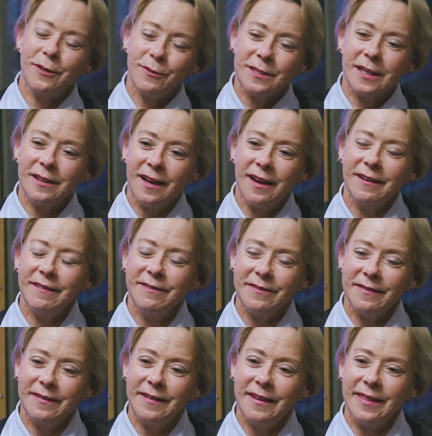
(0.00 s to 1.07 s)
knows a lot of
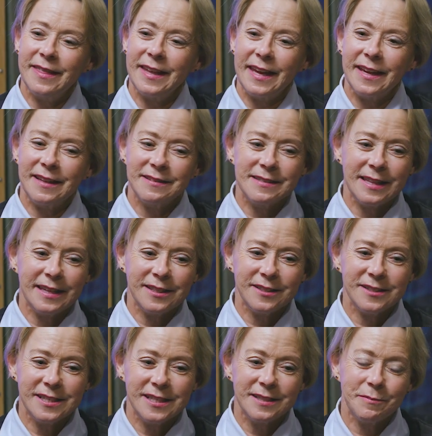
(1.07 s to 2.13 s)
things that
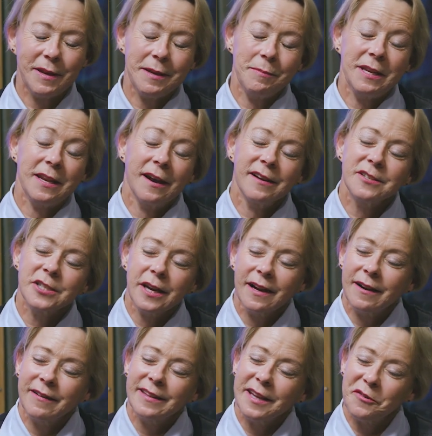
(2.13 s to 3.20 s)
she's maybe not
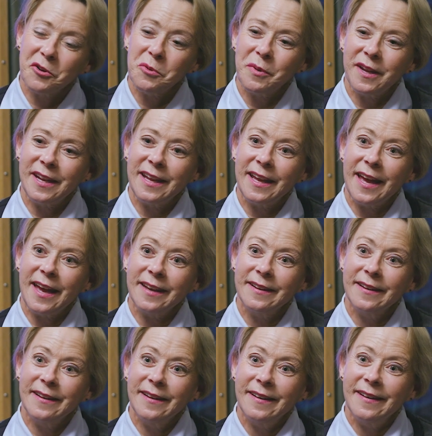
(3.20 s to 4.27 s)
sharing with everybody yet,
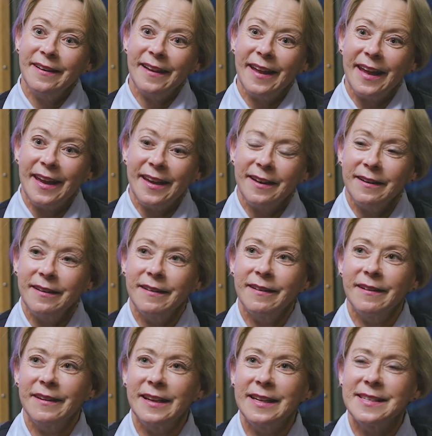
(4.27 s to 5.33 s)
and
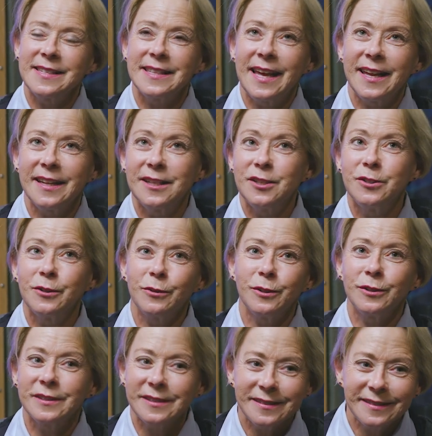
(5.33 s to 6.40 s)
it's that
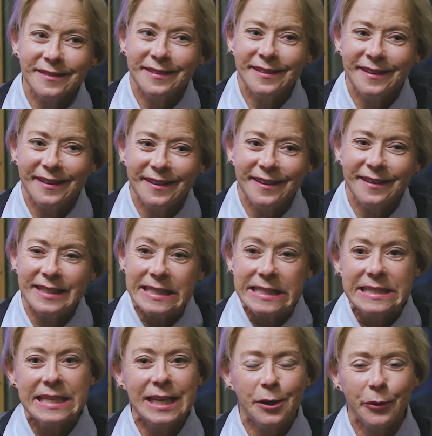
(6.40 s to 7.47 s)
adult uh,
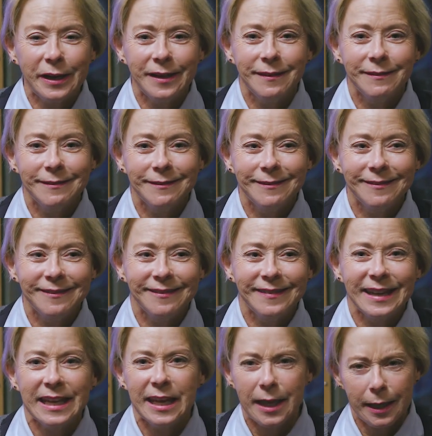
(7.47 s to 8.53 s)
secret
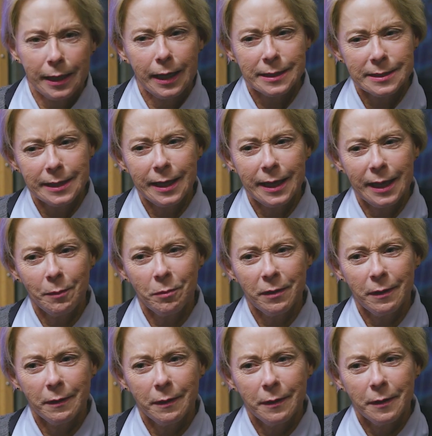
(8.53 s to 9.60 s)
that a kid has to keep.
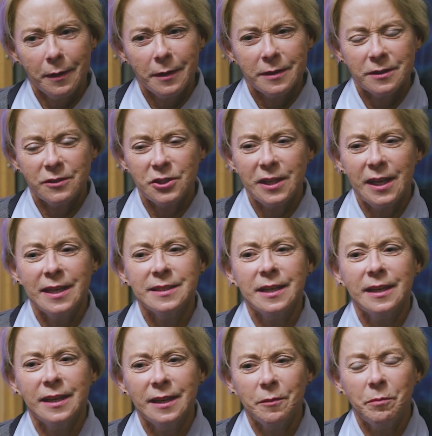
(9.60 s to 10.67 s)
So she has
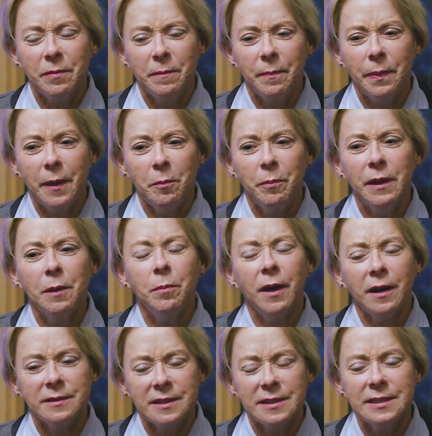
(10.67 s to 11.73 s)
a, a, a big
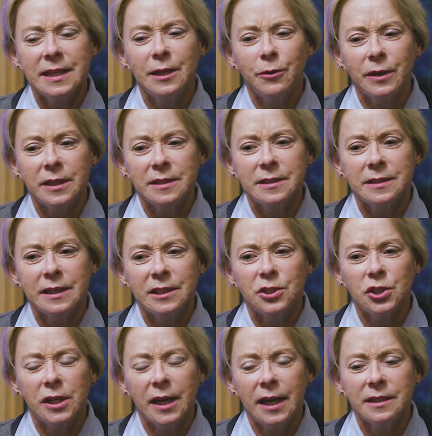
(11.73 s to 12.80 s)
box of secrets that
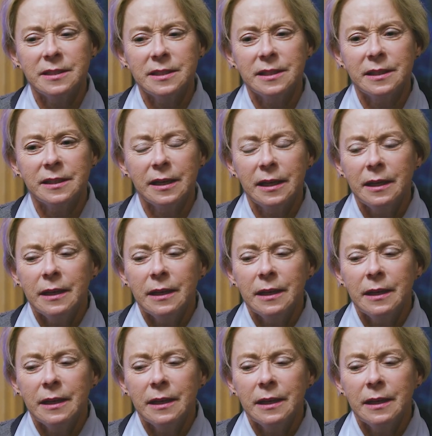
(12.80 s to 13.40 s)
she has to